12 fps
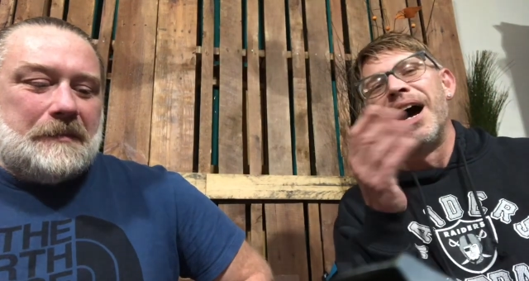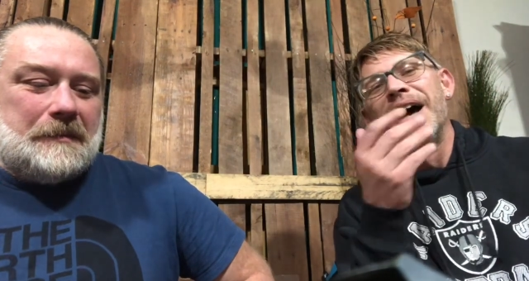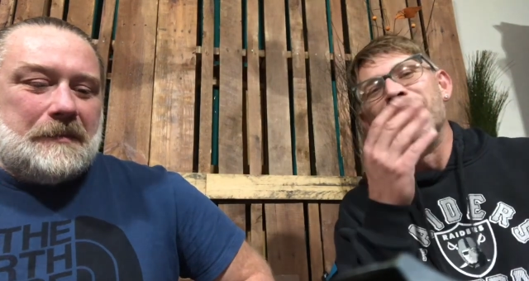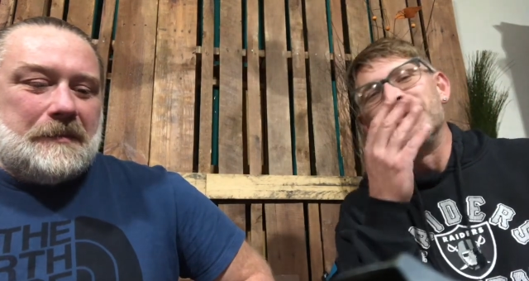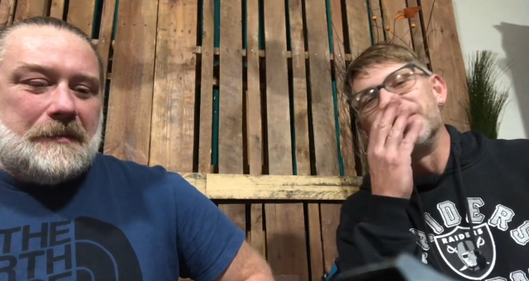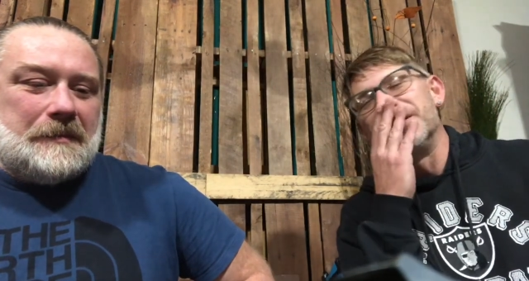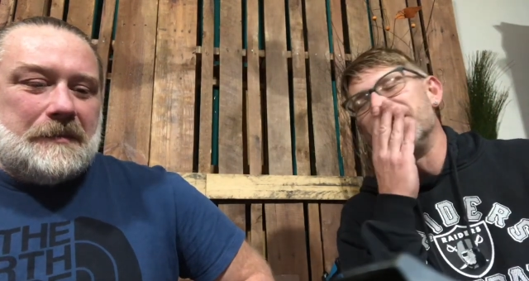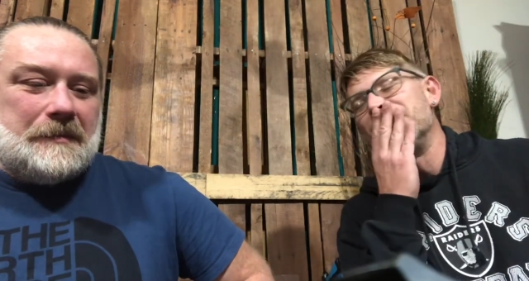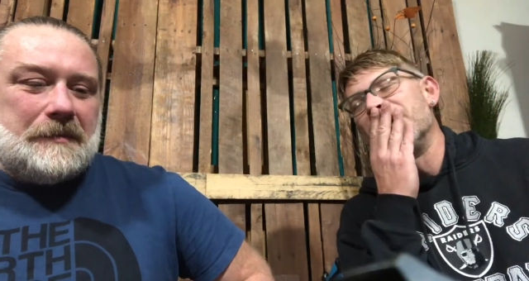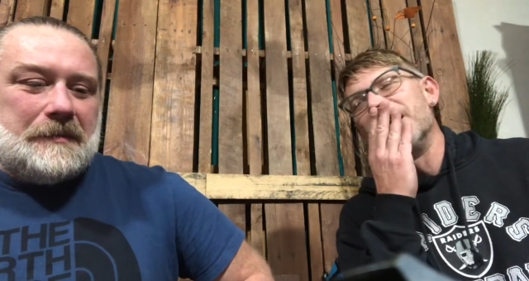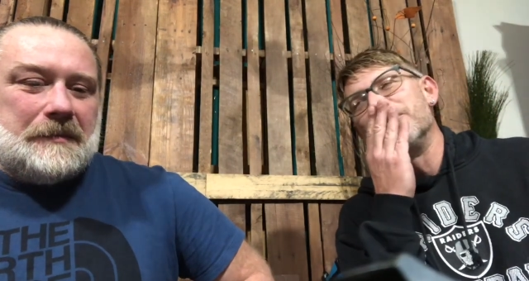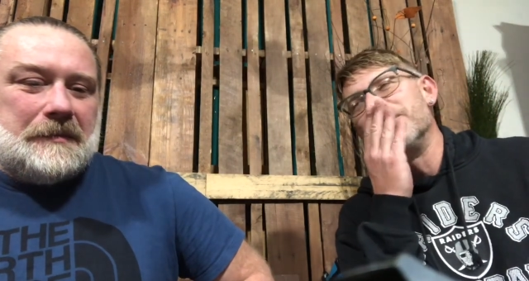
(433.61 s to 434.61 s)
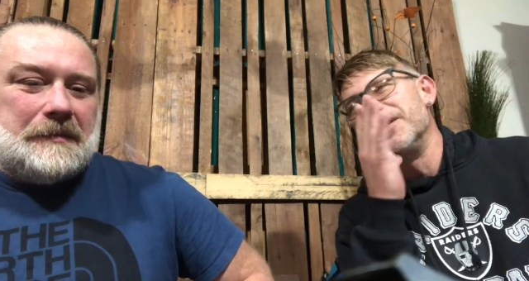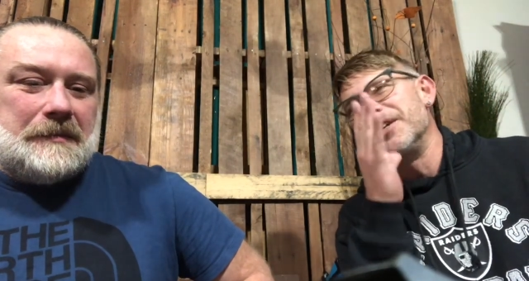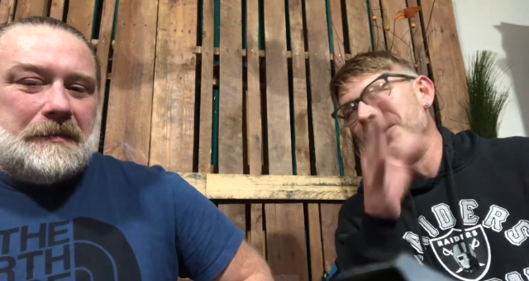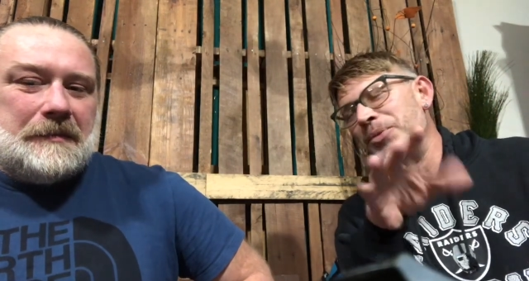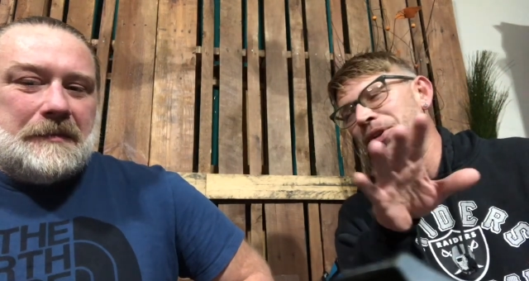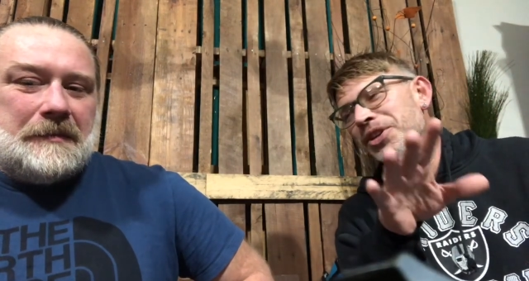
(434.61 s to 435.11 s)
Speaker 1: I don't think it's happening.
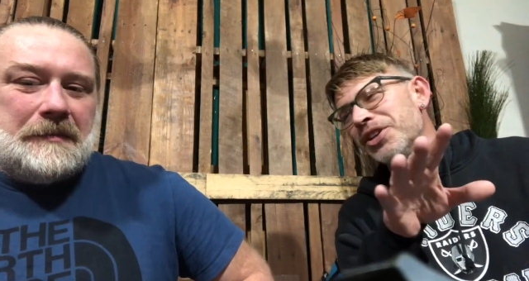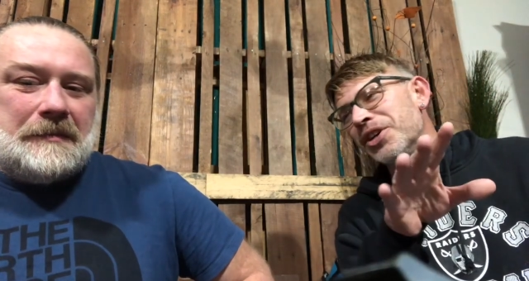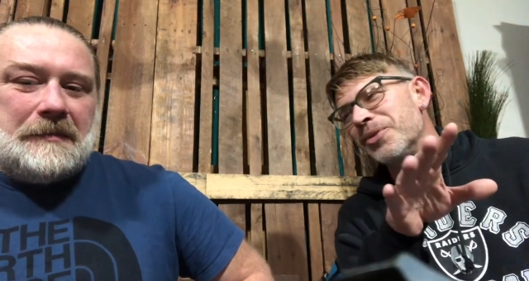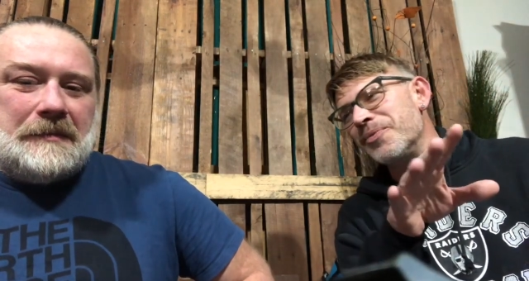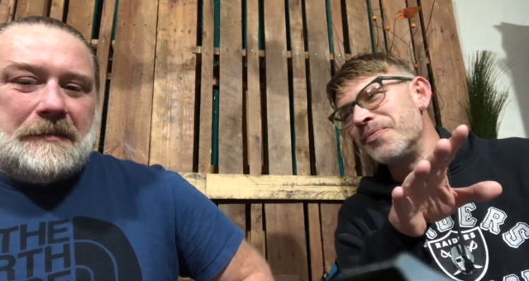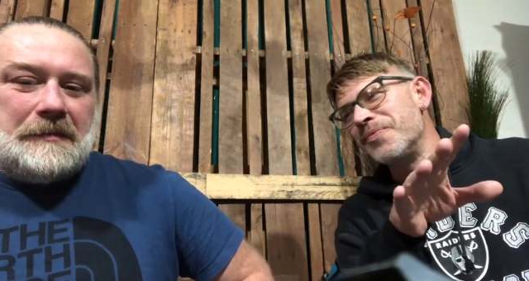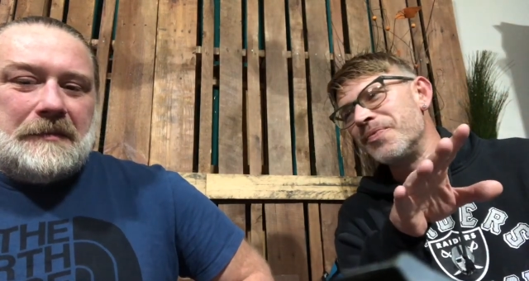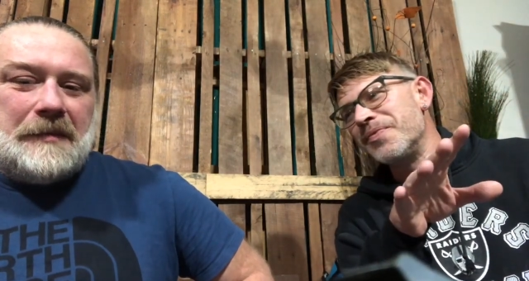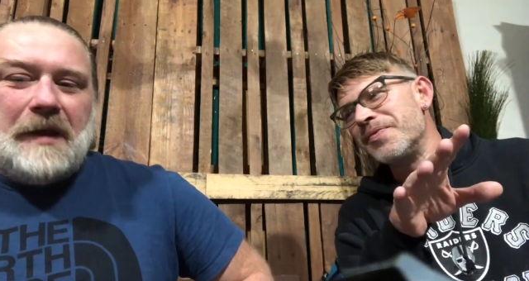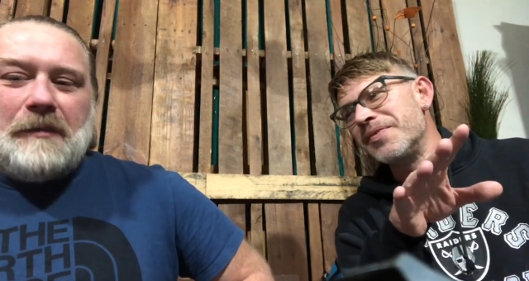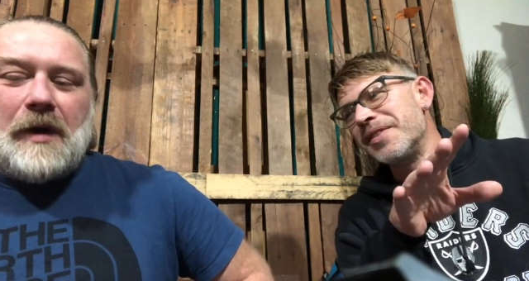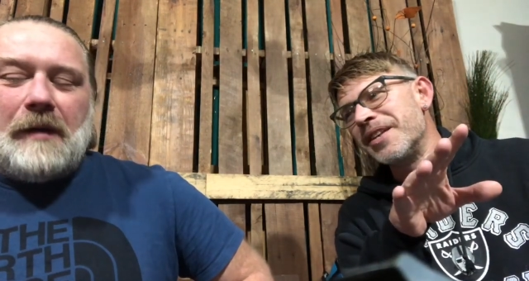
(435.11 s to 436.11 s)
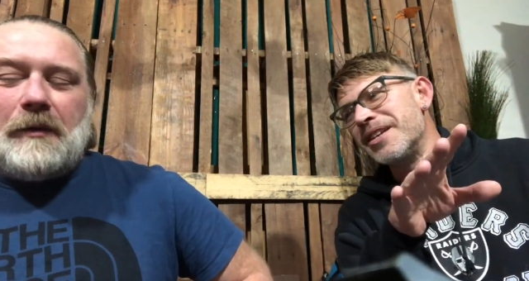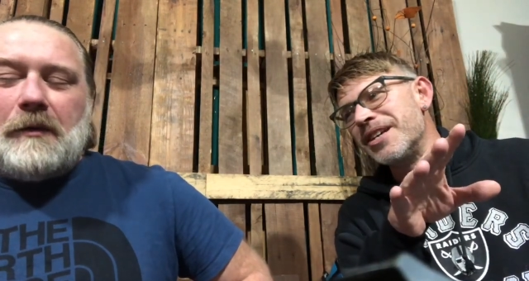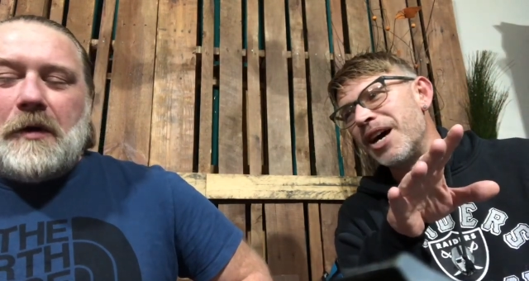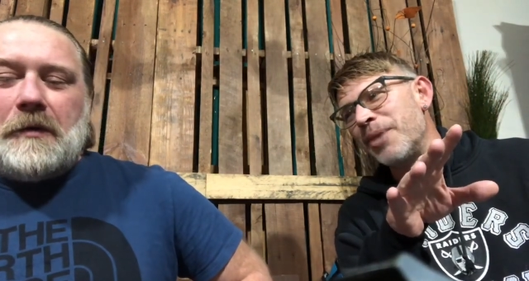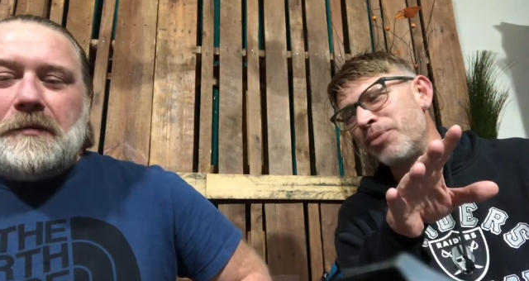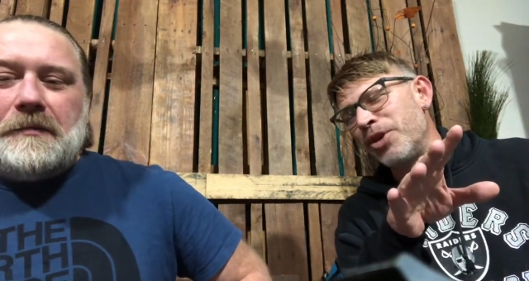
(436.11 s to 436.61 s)
I really don't. It probably
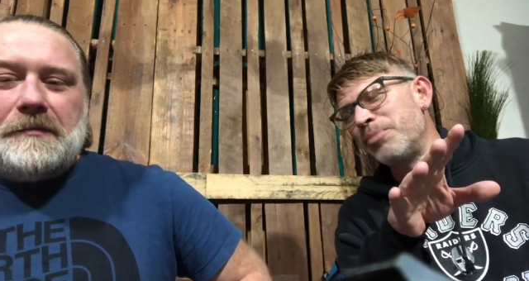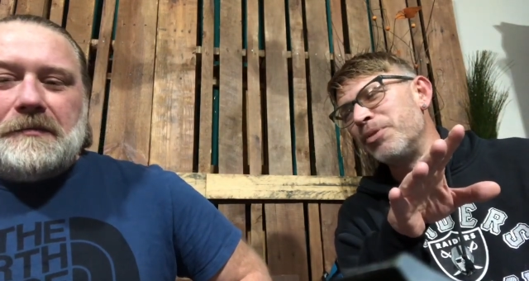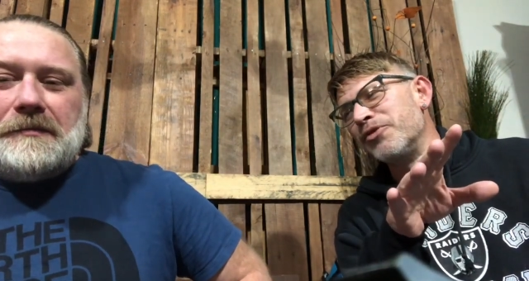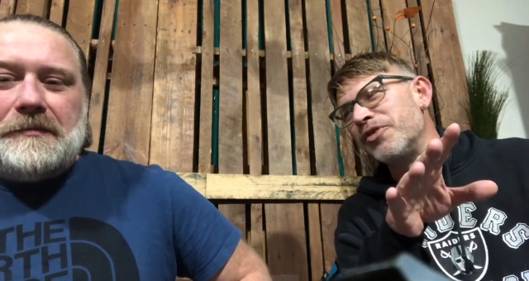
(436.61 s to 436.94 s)
won't. I'd probably put